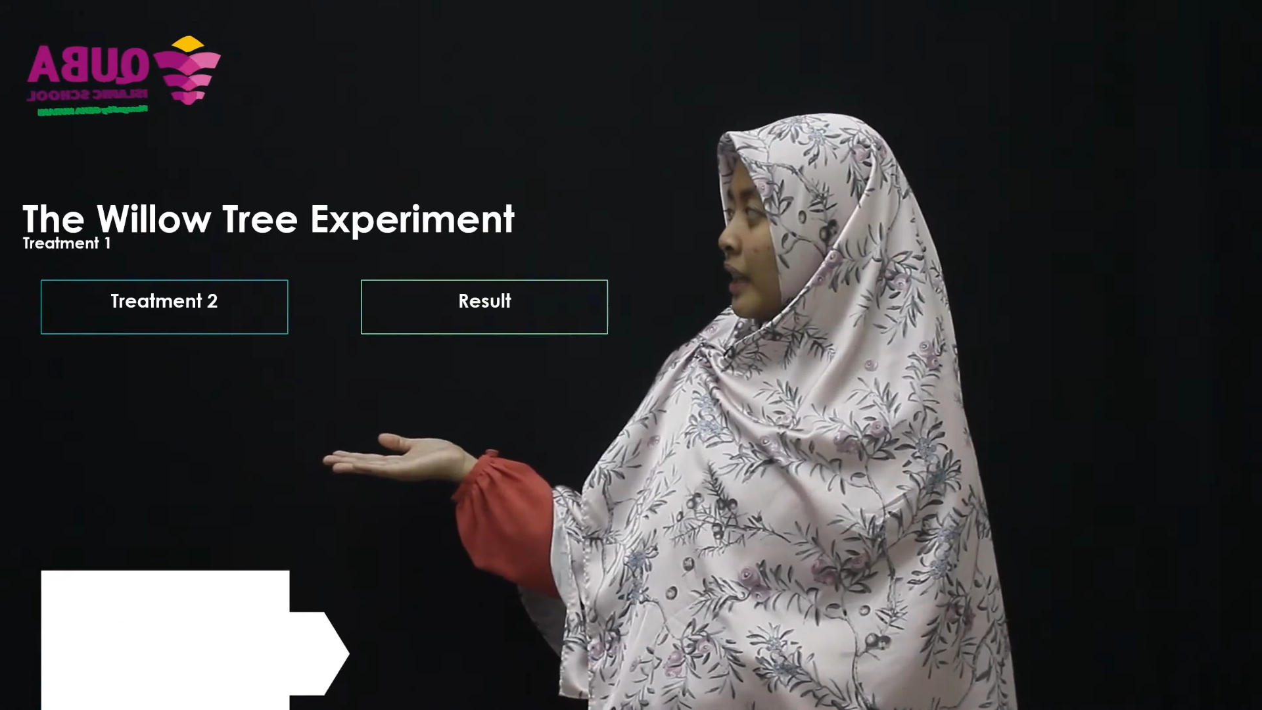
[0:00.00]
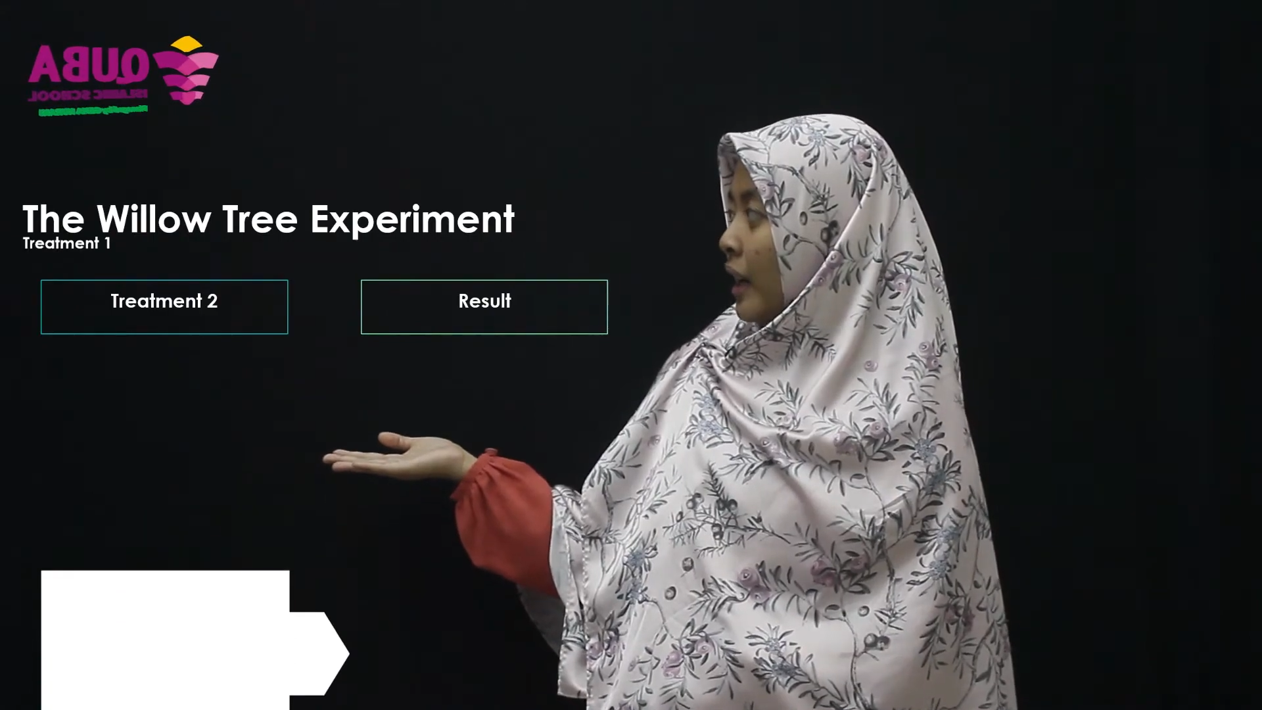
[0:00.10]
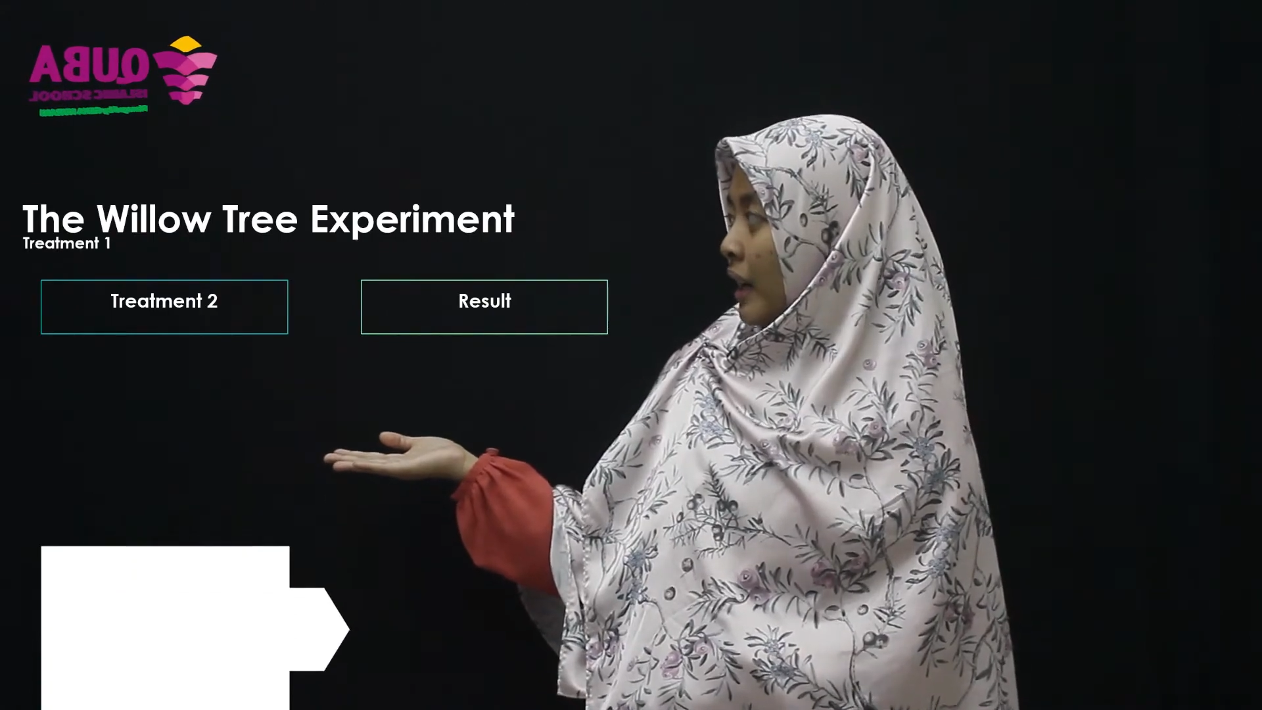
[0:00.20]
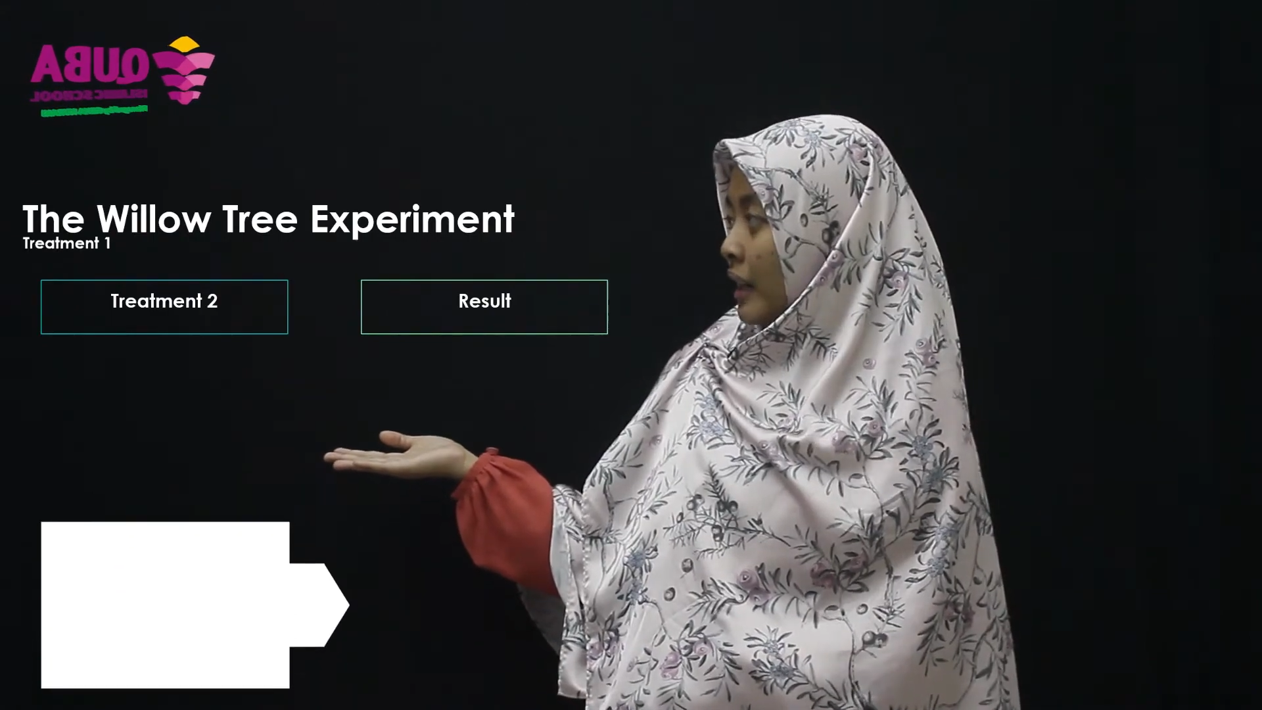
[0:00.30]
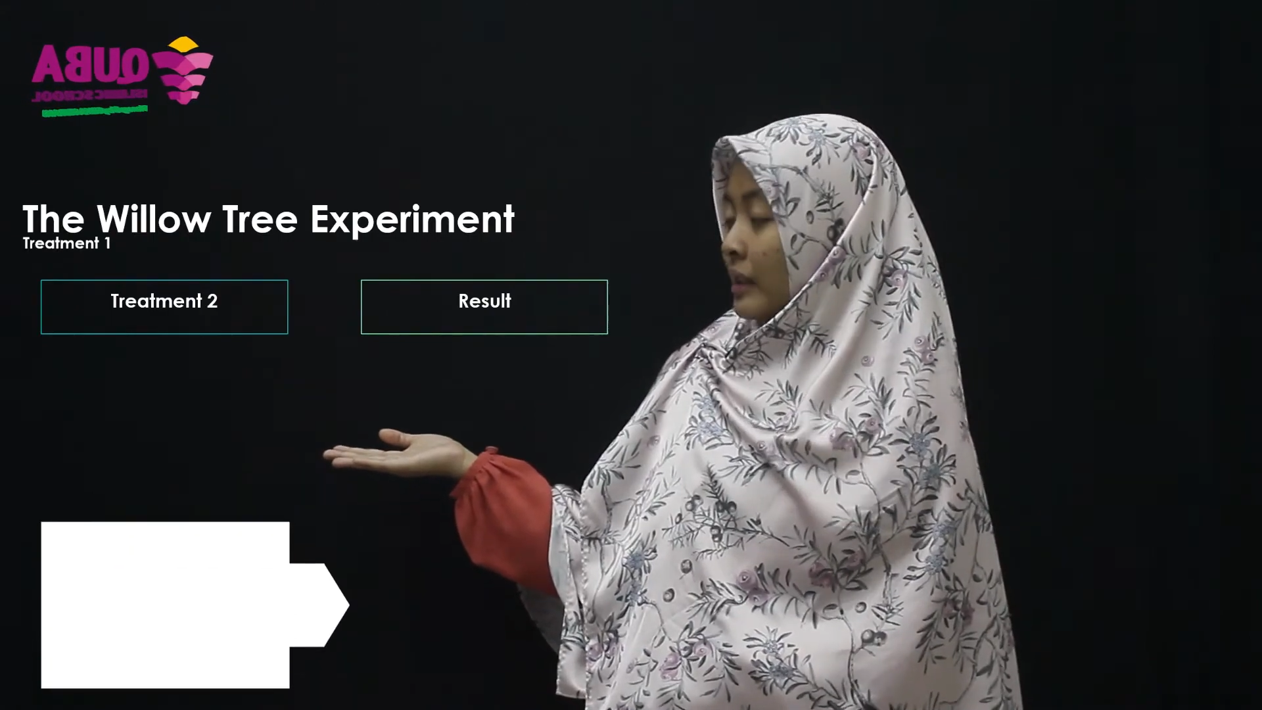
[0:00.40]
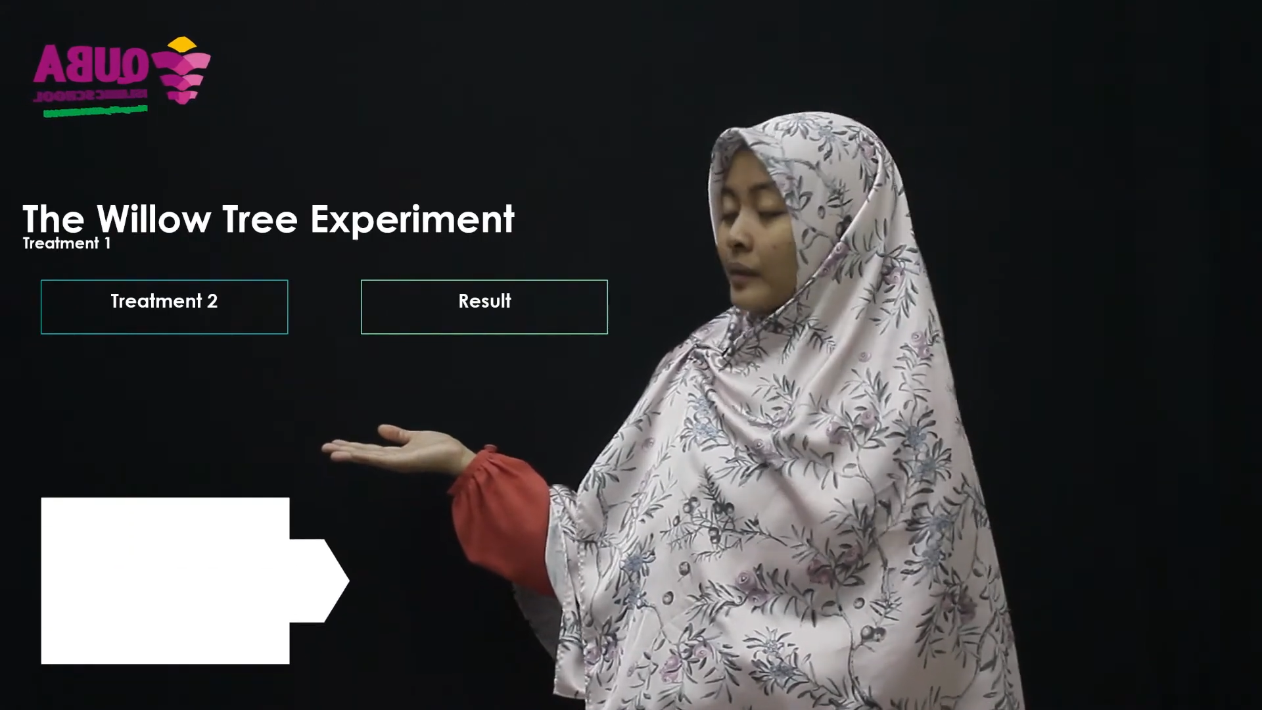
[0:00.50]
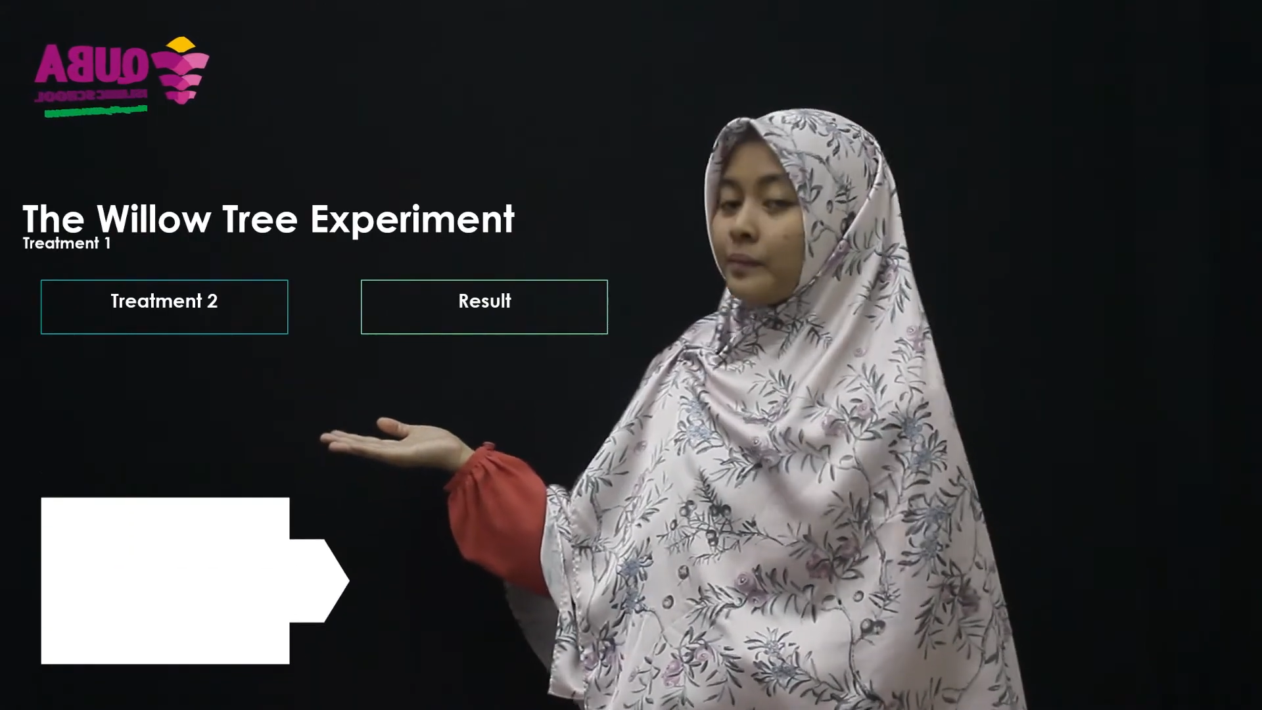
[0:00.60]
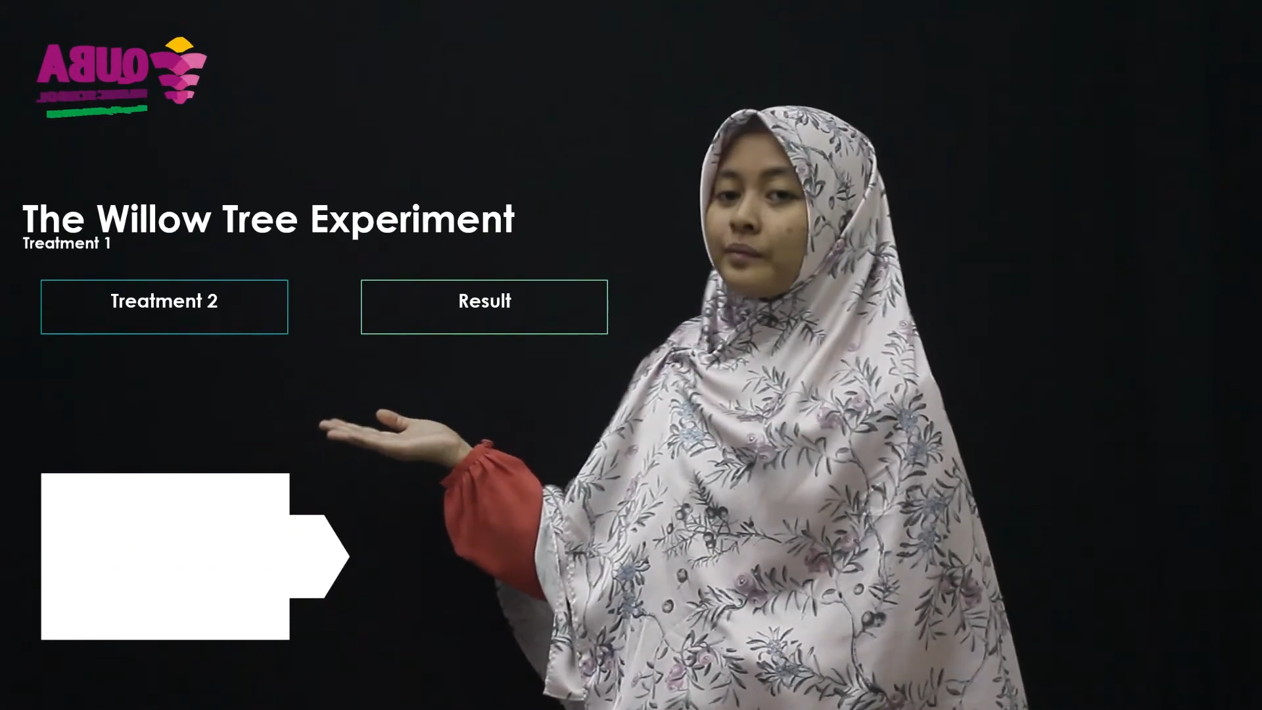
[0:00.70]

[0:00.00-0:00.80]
are: